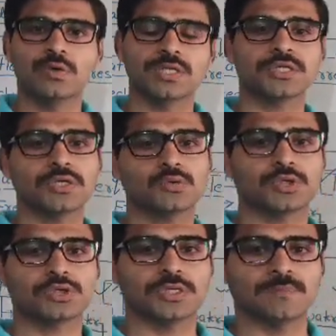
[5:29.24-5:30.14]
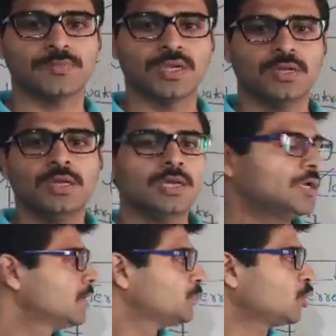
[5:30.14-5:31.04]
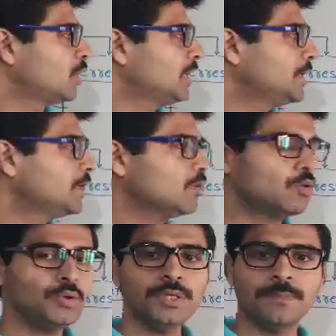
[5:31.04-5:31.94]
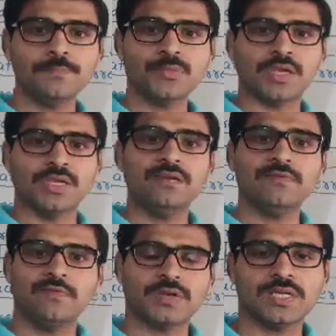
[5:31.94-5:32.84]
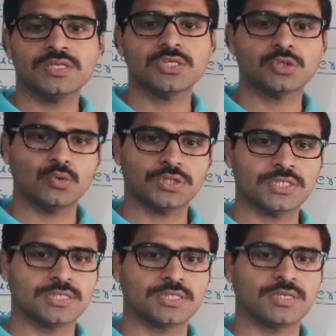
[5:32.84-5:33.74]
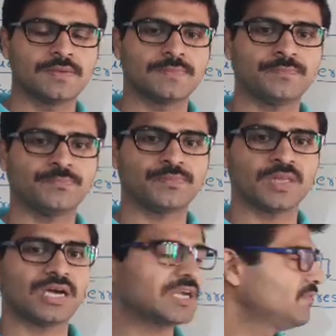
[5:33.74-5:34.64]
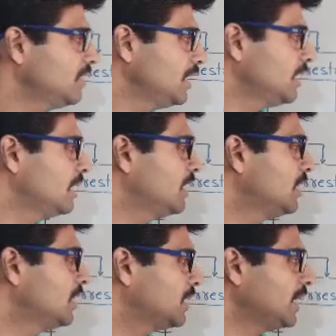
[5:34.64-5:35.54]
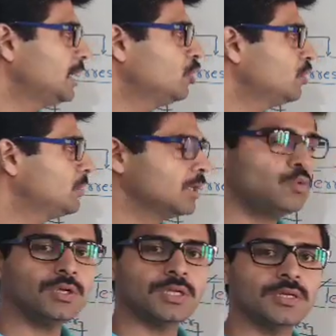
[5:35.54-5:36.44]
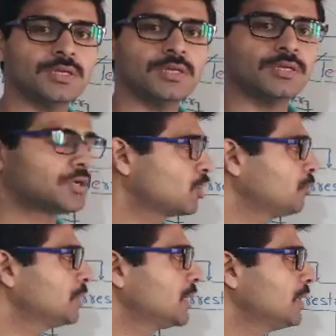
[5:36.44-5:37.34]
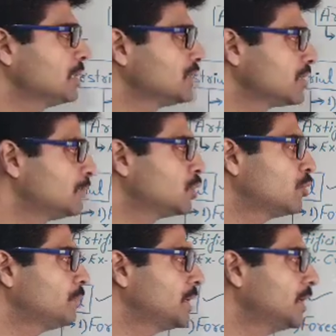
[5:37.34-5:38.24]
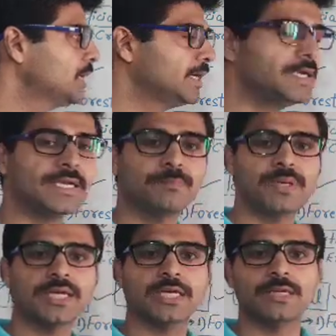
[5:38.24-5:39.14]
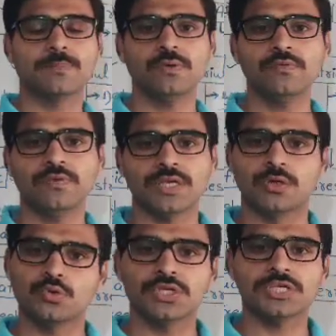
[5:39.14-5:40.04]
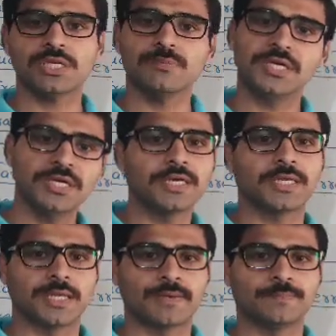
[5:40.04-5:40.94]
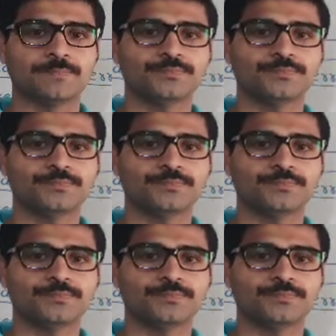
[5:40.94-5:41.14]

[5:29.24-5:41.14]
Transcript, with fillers: forest ecosystem. So later on in forest resources, I will tell you about tropical, subtropical and temperate type of ecosystem in detail.